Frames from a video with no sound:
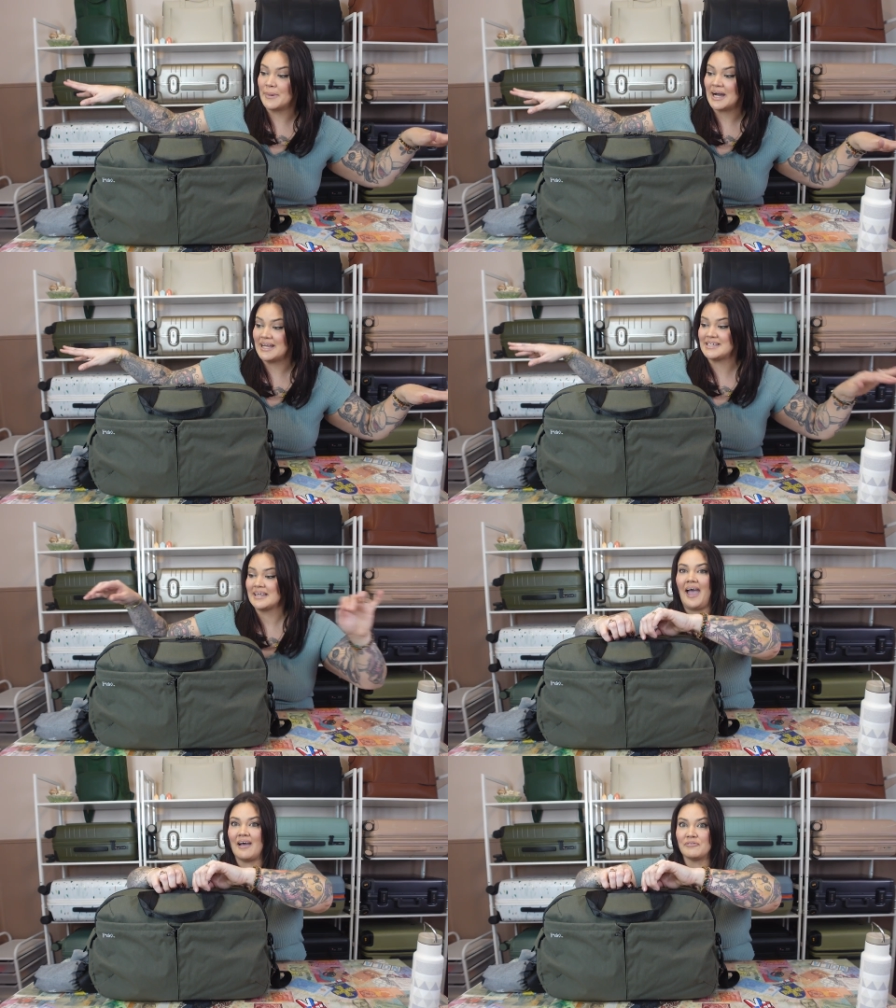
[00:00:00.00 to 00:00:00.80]

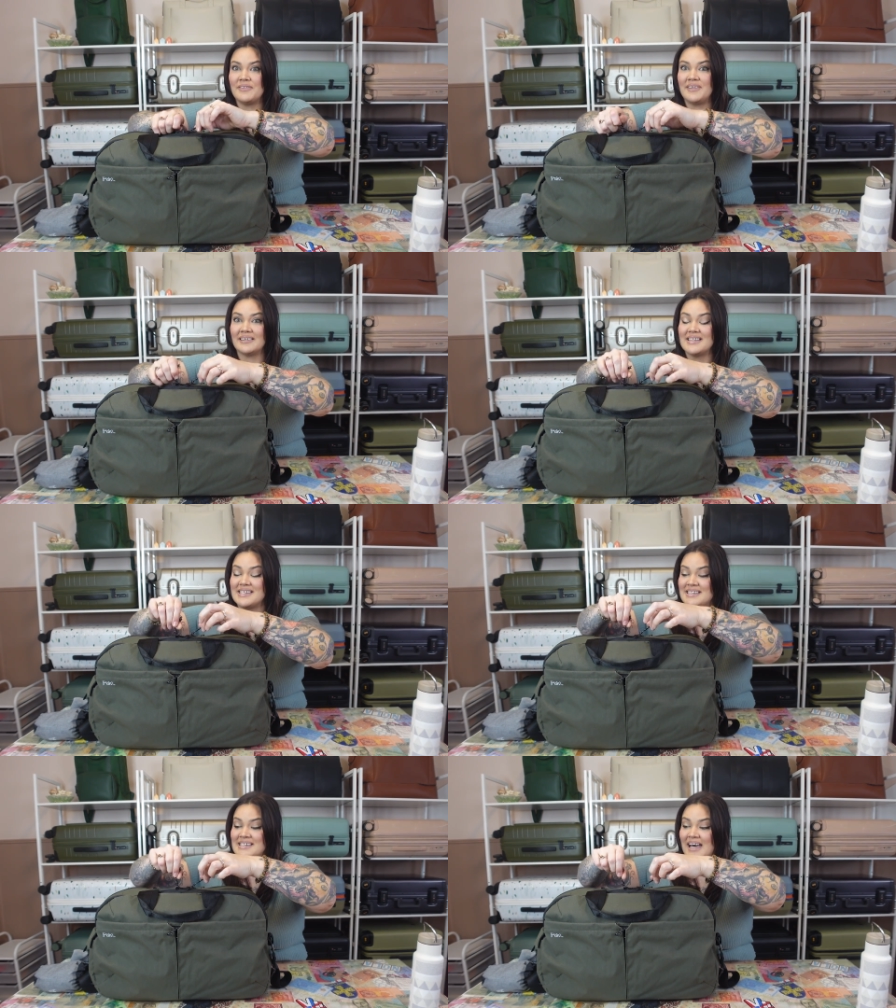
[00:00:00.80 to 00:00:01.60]
But everything that's
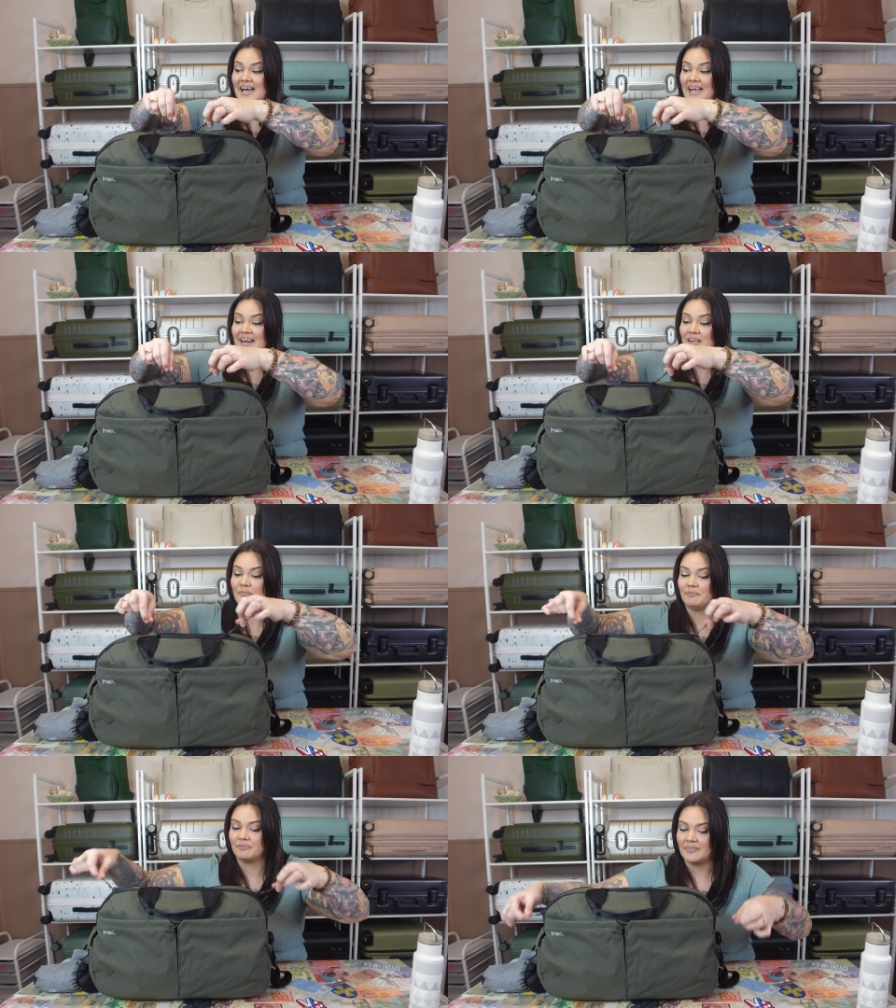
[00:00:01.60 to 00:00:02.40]
inside,
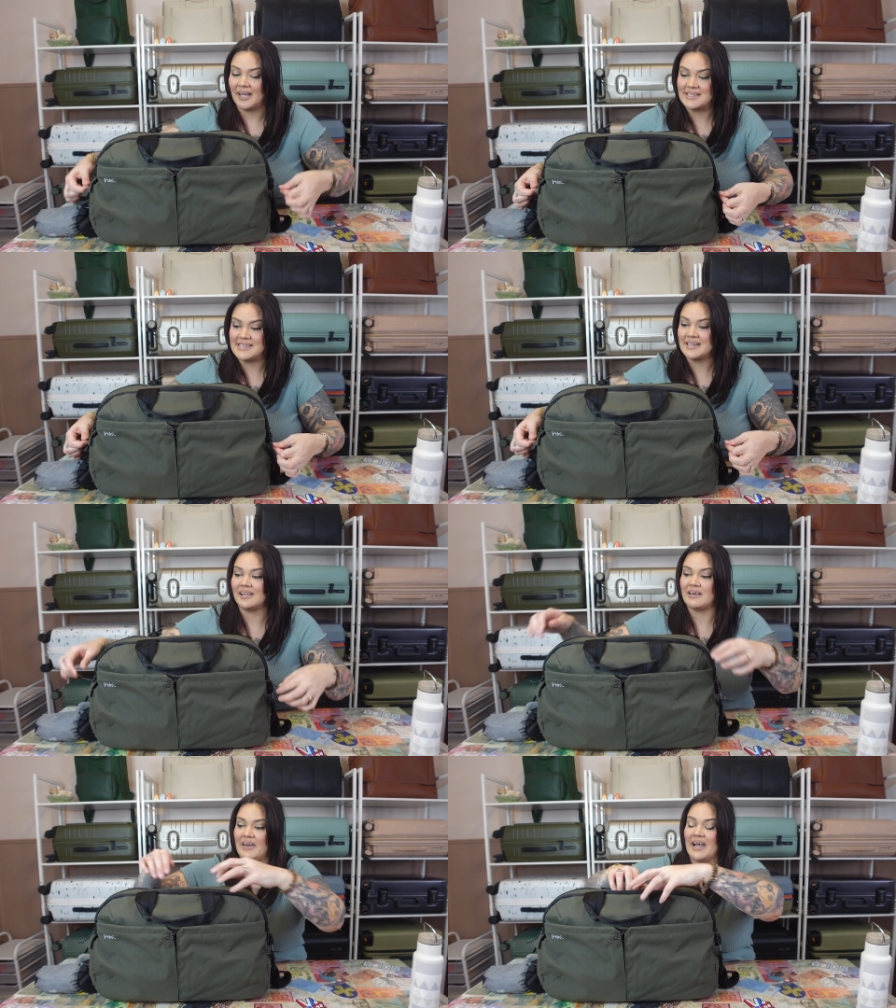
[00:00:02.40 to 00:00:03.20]
I still
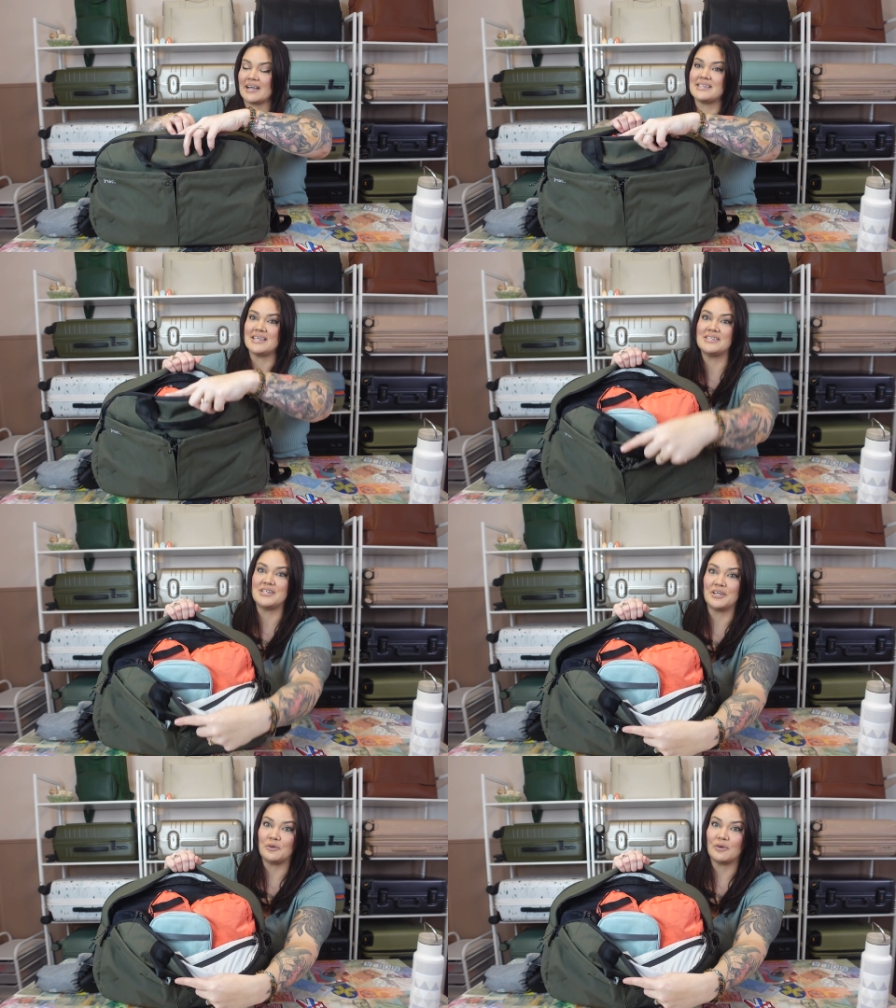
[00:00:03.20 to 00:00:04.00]
have access
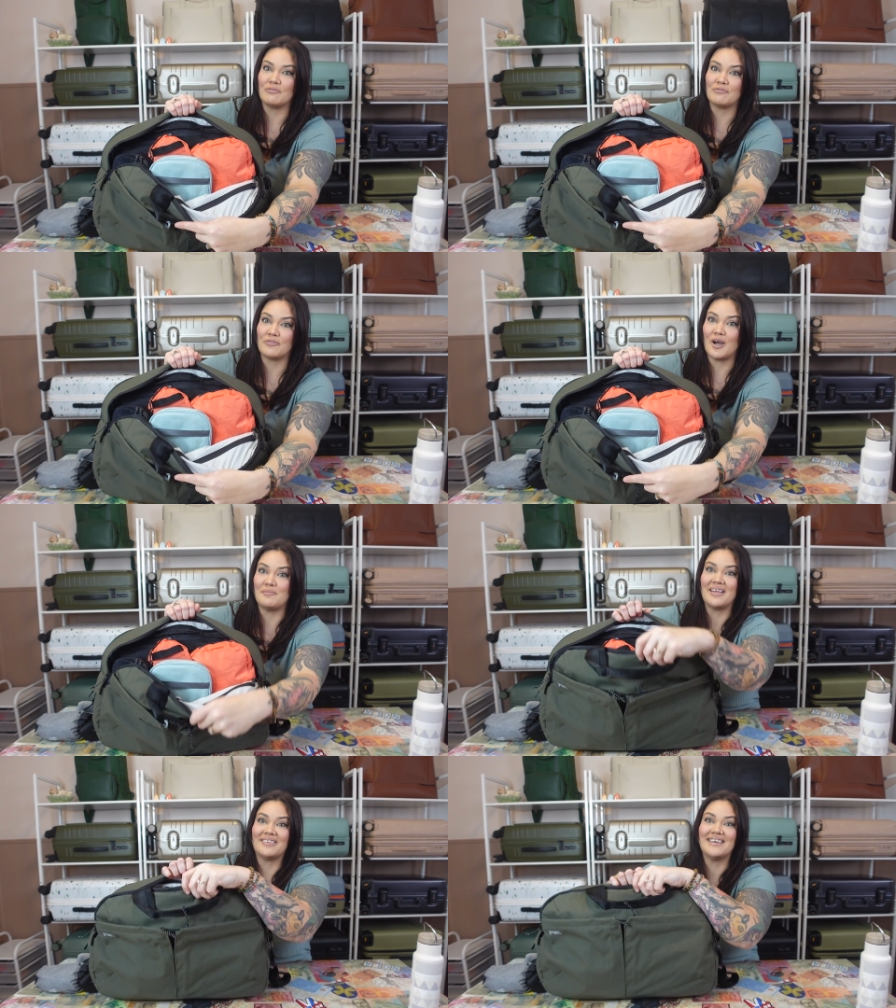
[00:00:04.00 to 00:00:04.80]
to from
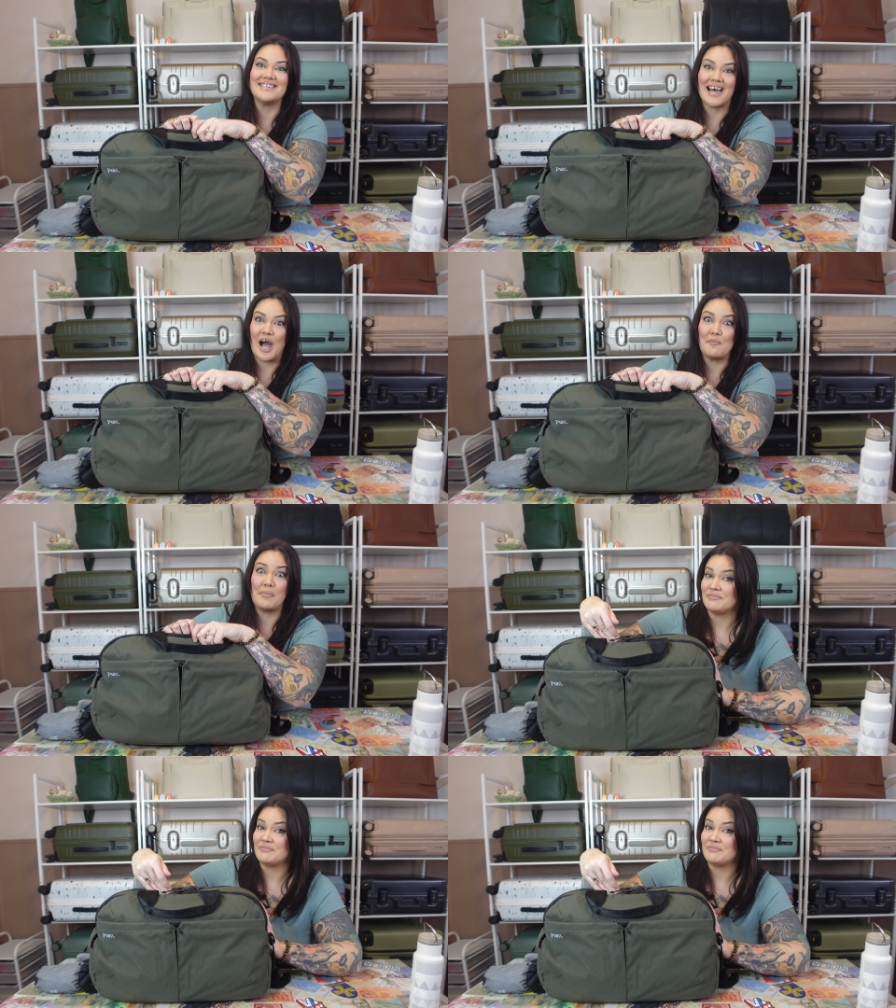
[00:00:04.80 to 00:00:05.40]
the top.